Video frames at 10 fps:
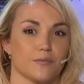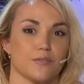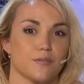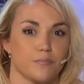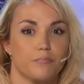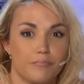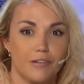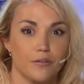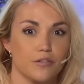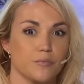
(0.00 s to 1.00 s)
with, you
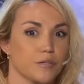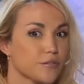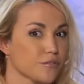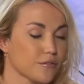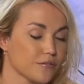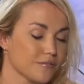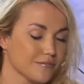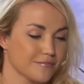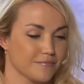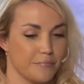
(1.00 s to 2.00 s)
know, the spiritual
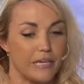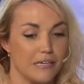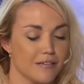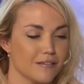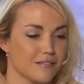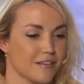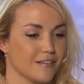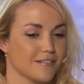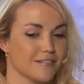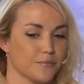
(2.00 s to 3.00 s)
beings
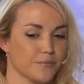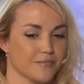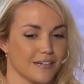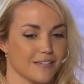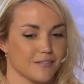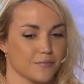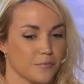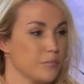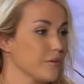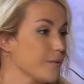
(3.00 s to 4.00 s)
and I guess with
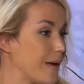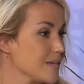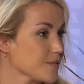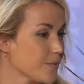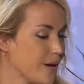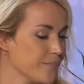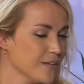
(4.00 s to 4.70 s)
people that have passed away.